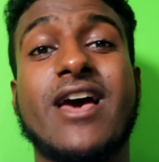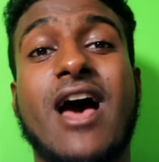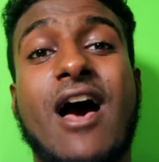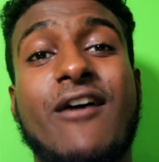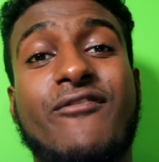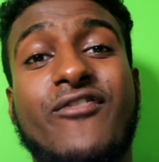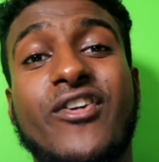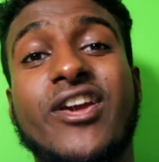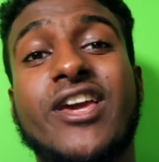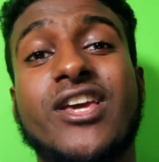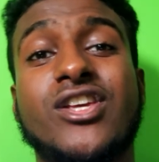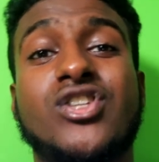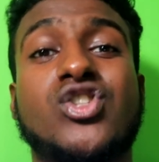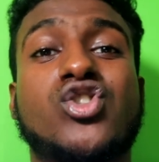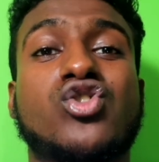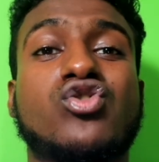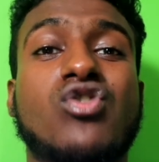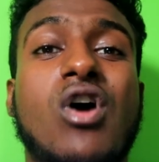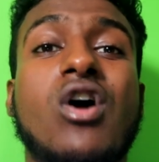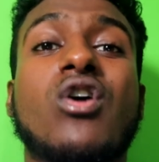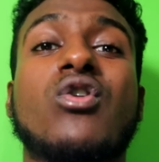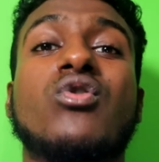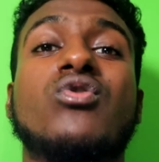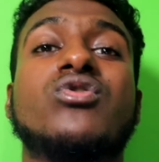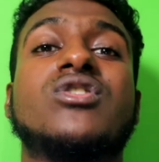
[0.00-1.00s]
I think he
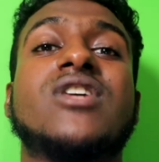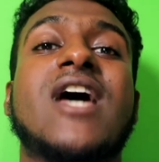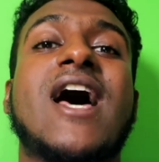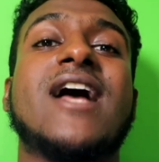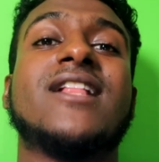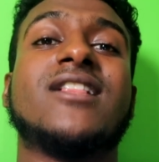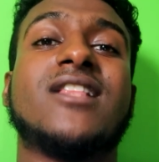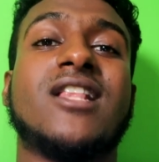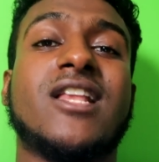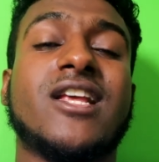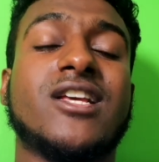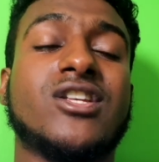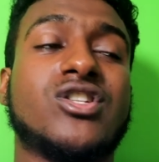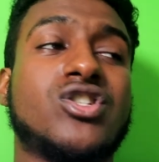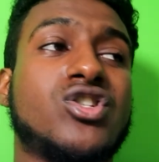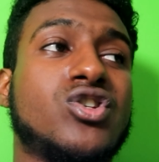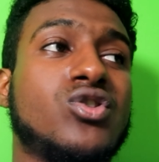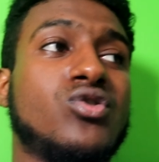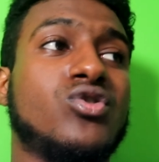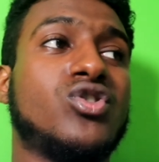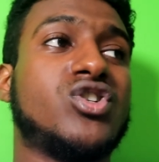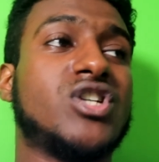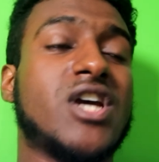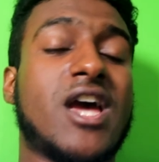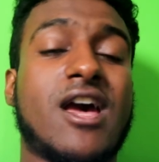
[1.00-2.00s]
struggled handling
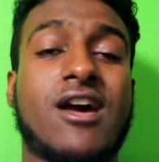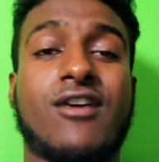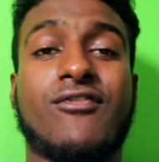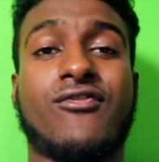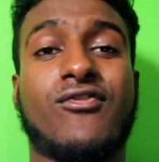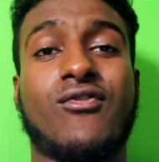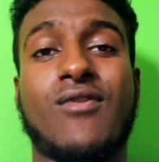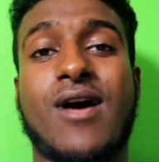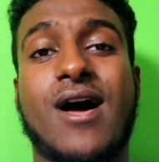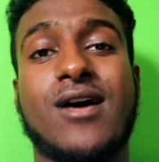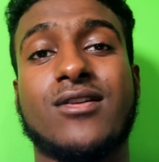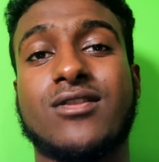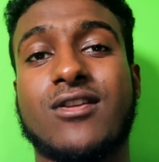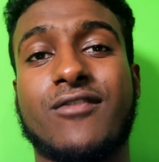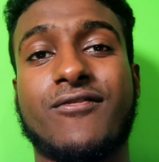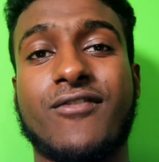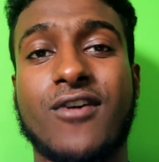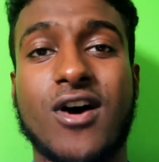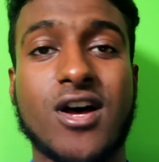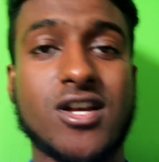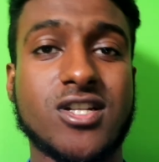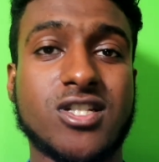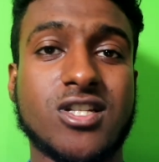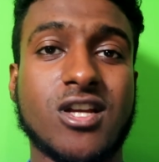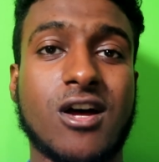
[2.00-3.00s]
Suchek throughout the
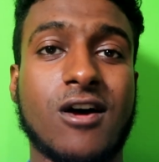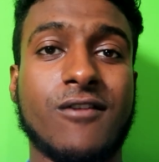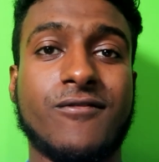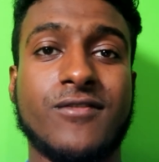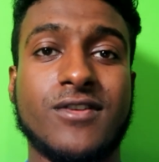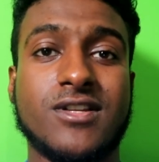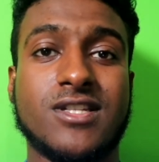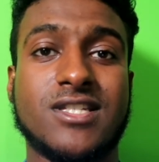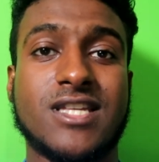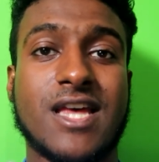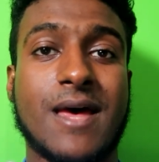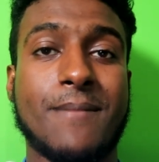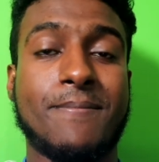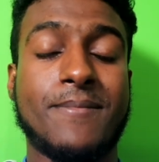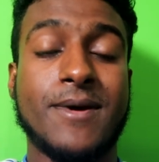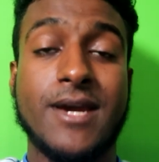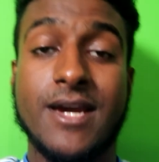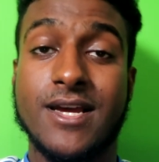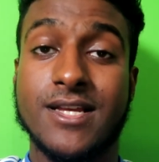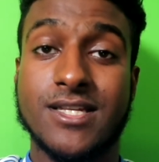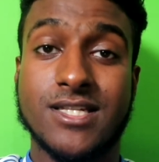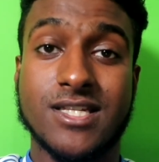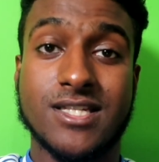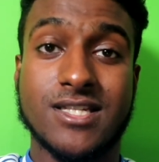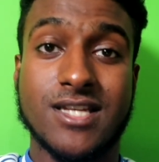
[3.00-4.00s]
first half in set
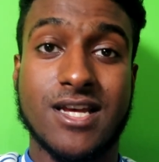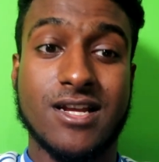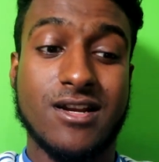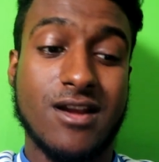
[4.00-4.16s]
pieces.